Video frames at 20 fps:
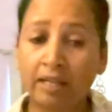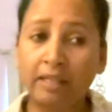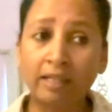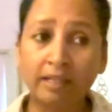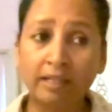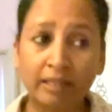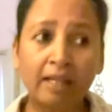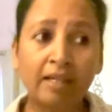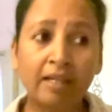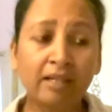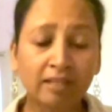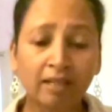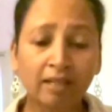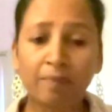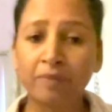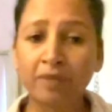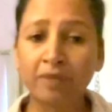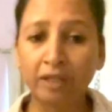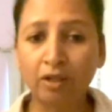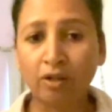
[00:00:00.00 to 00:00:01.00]
then there is
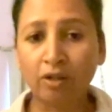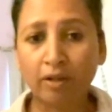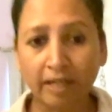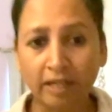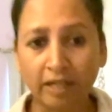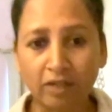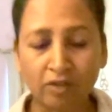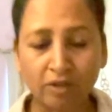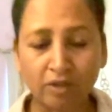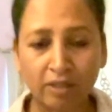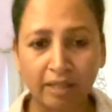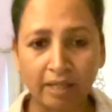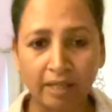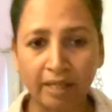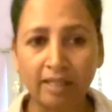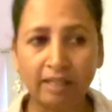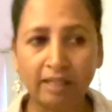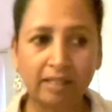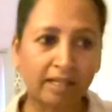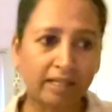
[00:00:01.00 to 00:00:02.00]
something called natural
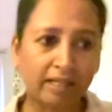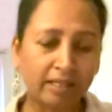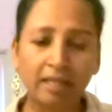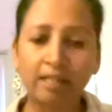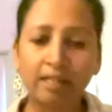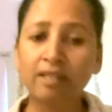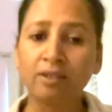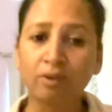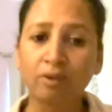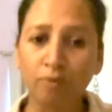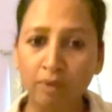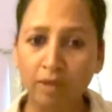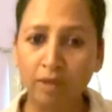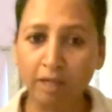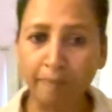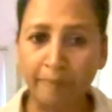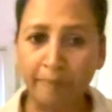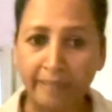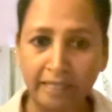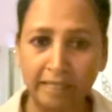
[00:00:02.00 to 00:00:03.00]
dyes, and there is a
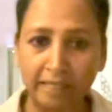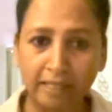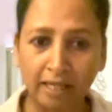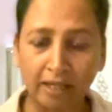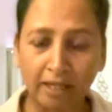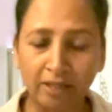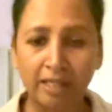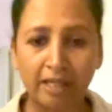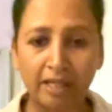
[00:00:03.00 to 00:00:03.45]
work being done.